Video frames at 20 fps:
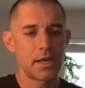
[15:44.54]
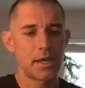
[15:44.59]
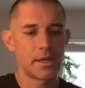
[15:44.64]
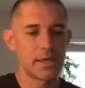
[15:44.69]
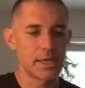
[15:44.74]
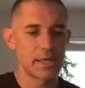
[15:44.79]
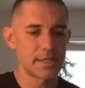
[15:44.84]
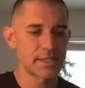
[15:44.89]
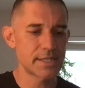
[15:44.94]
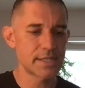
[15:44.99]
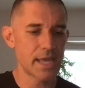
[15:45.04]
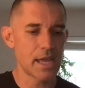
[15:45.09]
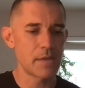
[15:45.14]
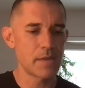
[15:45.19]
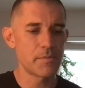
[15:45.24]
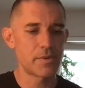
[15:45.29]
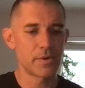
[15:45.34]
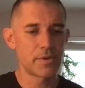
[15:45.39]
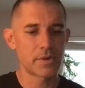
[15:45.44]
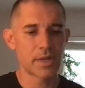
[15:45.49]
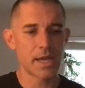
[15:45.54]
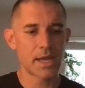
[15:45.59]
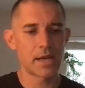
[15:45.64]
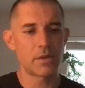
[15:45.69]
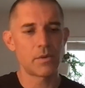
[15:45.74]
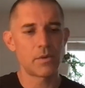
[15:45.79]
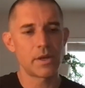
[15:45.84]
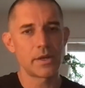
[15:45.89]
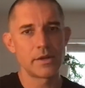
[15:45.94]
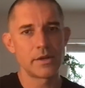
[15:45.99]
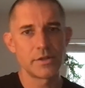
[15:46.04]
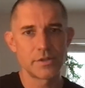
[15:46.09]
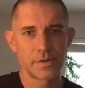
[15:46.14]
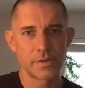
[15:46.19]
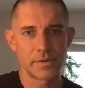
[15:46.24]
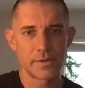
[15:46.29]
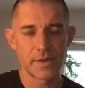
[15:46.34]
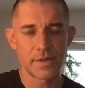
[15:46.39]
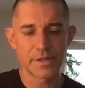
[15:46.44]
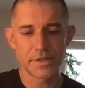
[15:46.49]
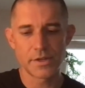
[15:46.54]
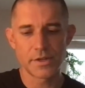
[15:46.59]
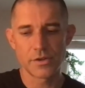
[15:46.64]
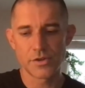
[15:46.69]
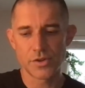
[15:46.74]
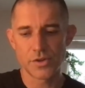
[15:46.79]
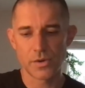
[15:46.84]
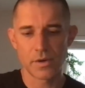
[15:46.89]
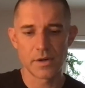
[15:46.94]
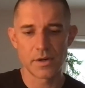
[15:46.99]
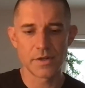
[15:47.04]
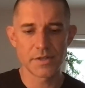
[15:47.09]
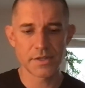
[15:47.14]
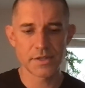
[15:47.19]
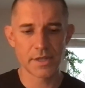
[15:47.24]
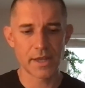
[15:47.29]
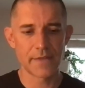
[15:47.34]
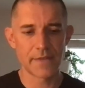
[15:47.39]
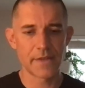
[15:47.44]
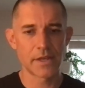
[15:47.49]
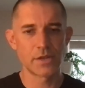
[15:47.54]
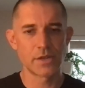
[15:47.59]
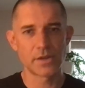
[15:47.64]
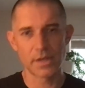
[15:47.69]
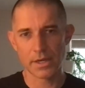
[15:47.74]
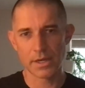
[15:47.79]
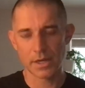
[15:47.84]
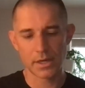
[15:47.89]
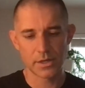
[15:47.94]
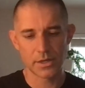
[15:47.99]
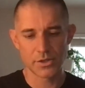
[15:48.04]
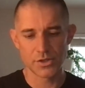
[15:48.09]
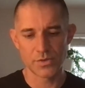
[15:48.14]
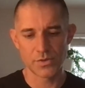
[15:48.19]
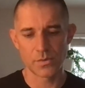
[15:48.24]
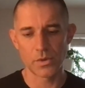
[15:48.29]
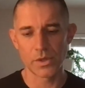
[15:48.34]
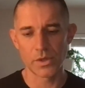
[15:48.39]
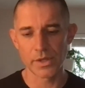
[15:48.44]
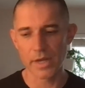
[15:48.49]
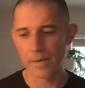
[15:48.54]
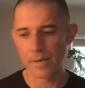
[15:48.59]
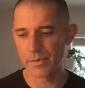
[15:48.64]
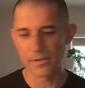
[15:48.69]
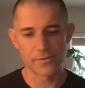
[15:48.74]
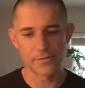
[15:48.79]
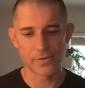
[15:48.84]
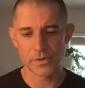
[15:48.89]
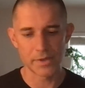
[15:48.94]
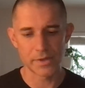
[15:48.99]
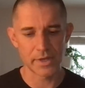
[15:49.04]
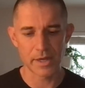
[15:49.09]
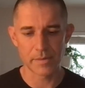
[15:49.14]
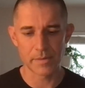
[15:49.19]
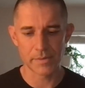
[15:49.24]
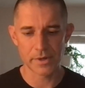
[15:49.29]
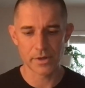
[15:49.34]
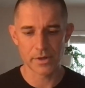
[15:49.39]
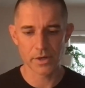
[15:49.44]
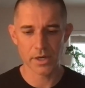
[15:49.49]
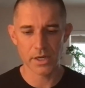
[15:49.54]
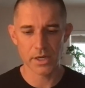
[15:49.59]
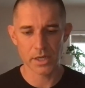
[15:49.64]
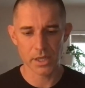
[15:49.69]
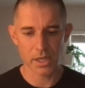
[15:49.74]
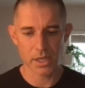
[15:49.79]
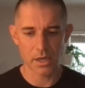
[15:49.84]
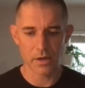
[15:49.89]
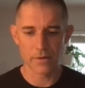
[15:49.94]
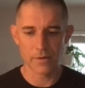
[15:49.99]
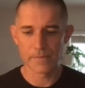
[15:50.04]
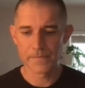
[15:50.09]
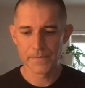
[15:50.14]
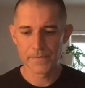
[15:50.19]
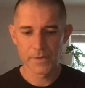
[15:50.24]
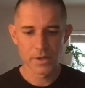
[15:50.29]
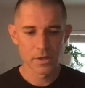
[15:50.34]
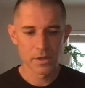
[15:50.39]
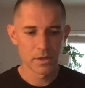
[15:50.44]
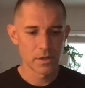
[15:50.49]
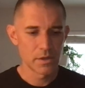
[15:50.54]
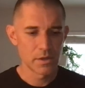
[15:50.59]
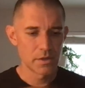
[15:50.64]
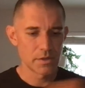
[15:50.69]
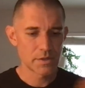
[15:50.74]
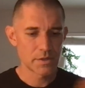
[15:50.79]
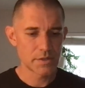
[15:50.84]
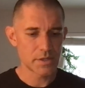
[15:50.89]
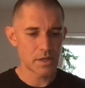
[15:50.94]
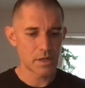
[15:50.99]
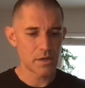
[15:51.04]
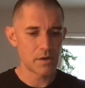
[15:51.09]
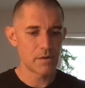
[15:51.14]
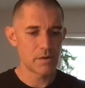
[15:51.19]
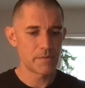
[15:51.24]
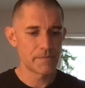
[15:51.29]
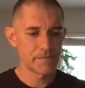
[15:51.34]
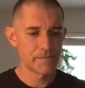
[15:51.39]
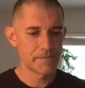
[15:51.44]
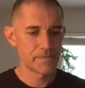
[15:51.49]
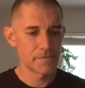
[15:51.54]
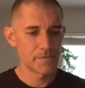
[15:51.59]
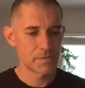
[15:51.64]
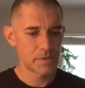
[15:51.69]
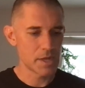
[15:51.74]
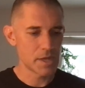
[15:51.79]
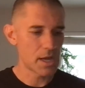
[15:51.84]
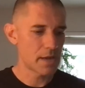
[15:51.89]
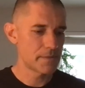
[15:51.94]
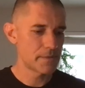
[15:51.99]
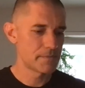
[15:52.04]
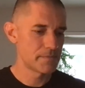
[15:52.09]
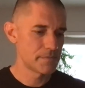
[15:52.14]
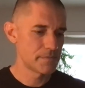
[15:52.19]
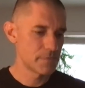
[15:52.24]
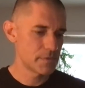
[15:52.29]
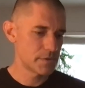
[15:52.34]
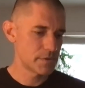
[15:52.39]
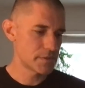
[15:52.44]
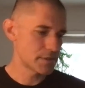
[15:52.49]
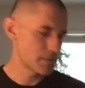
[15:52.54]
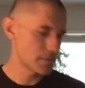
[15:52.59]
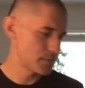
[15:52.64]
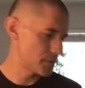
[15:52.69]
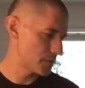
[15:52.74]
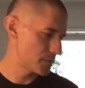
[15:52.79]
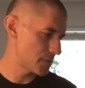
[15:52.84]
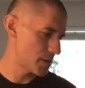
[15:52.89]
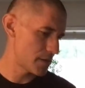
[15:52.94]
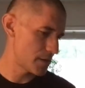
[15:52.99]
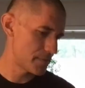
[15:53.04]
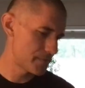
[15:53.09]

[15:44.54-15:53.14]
escape kind of while you're doing the rest of your chores. And then you can just roll it up and fold it up and you're good to go. So yeah, this thing was sweet.